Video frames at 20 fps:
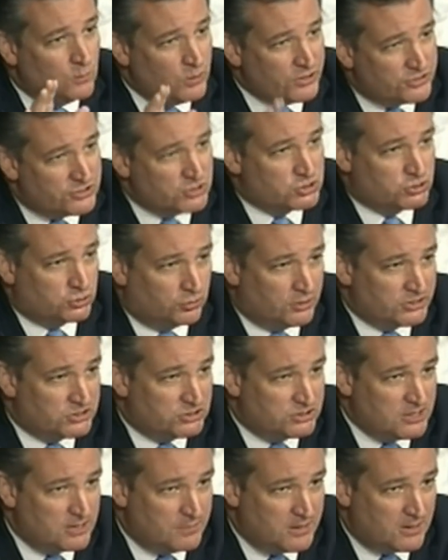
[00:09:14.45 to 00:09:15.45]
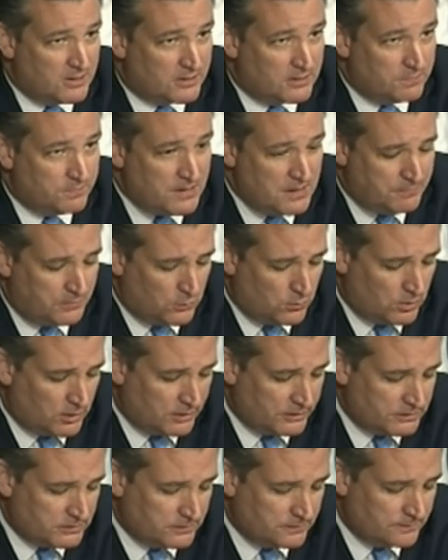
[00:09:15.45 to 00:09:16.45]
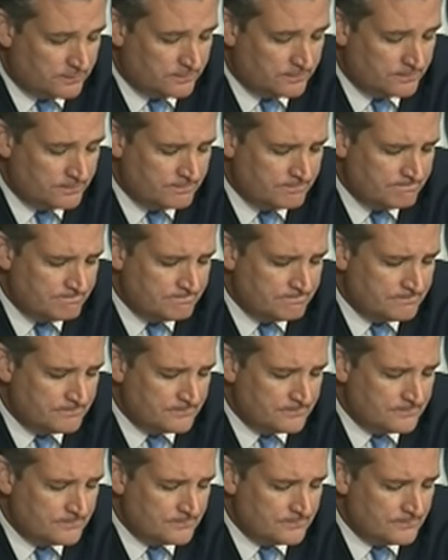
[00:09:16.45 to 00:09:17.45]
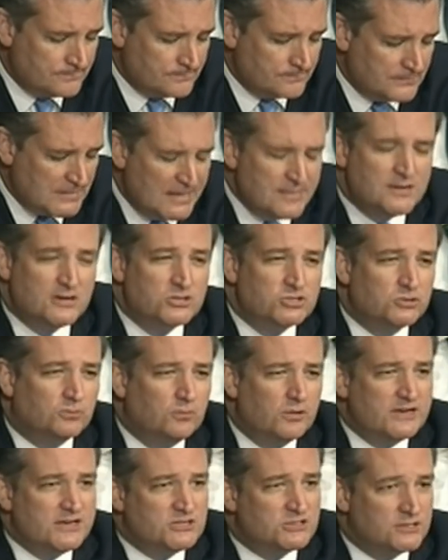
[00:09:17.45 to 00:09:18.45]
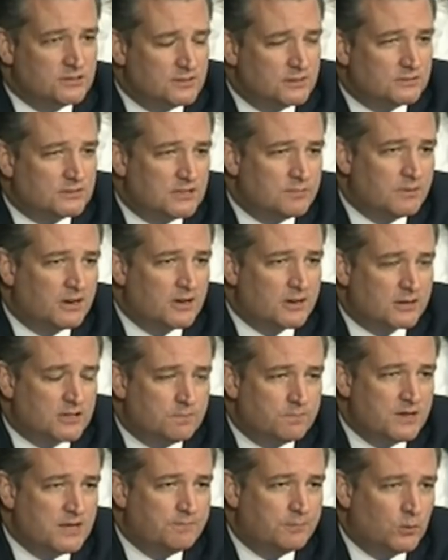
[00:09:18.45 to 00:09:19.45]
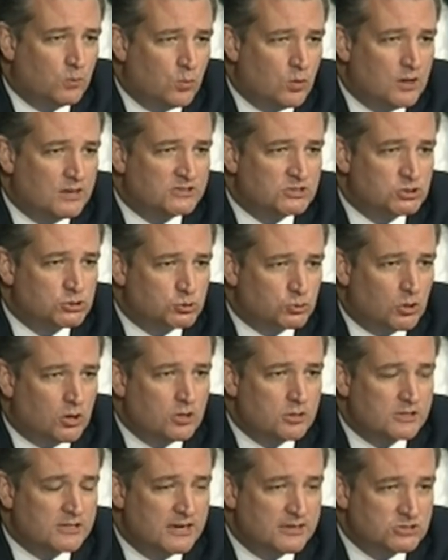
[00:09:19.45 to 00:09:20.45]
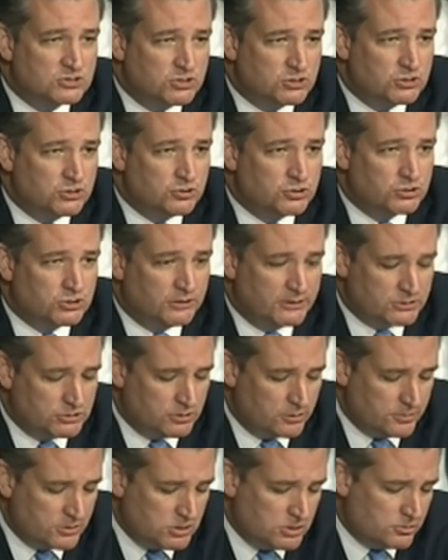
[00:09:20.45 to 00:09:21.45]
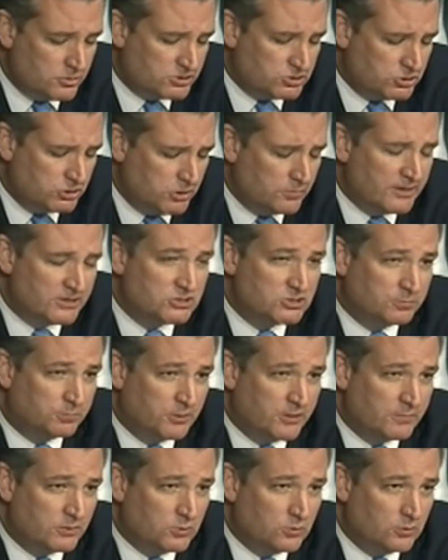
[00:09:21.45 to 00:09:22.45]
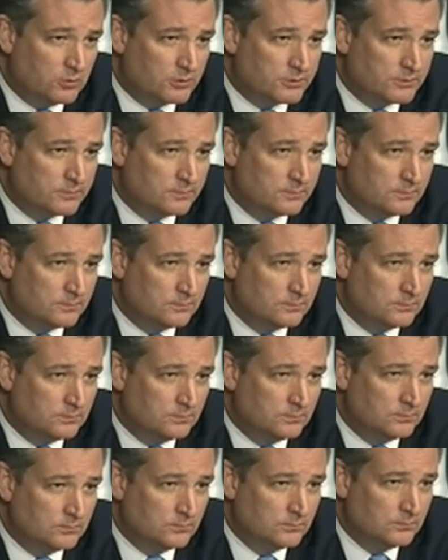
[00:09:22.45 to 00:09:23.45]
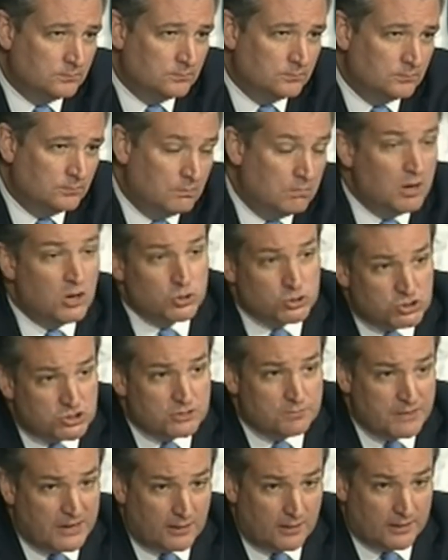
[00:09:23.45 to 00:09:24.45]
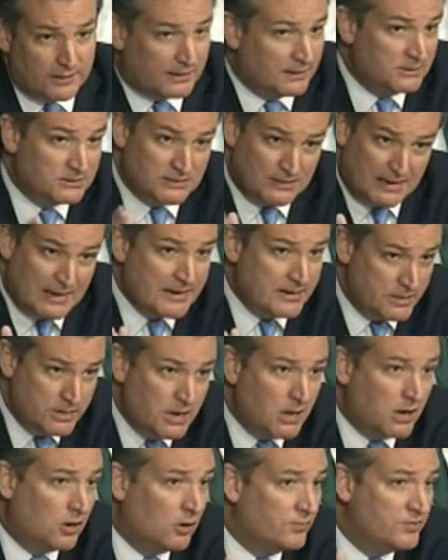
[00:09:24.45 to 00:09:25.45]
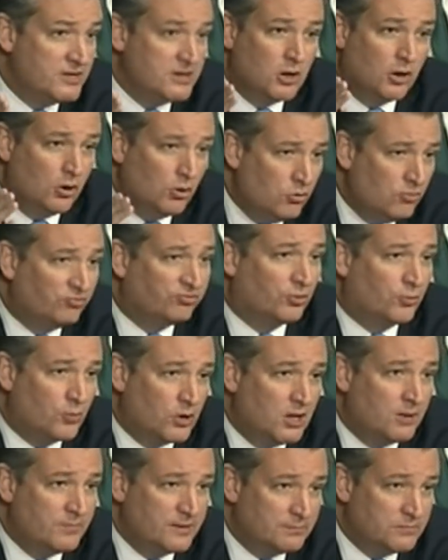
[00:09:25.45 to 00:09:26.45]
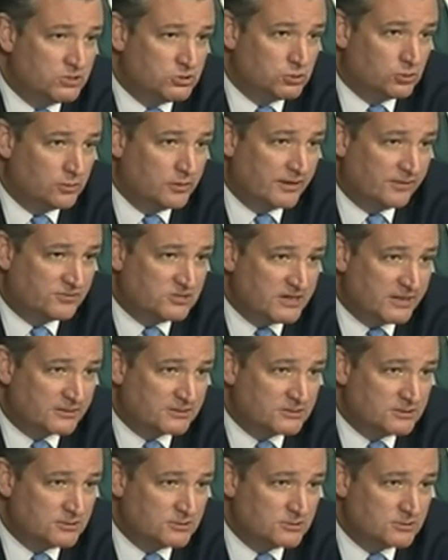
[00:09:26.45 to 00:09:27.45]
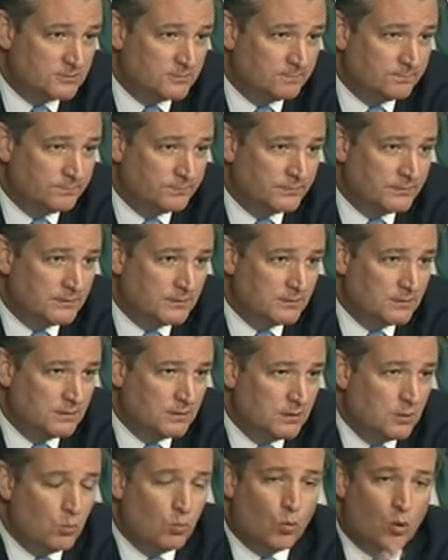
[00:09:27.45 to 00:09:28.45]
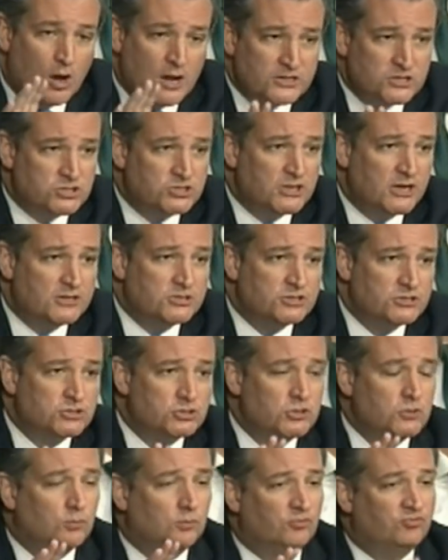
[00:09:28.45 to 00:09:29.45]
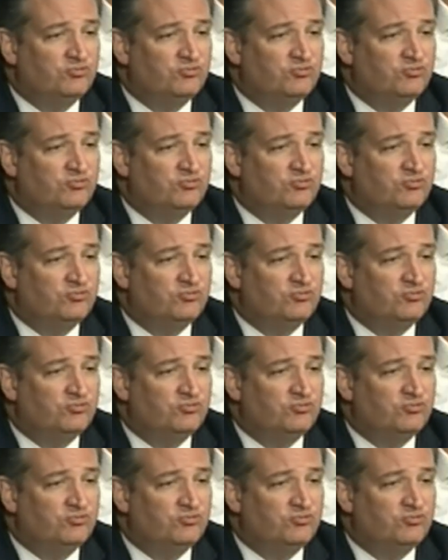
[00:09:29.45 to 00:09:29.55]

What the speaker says: with the choice the American people want. And there's a reason that the American people want strong constitutionalists on the U.S. Supreme Court. Most Americans, and I know the overwhelming majority of Texans, want judges who will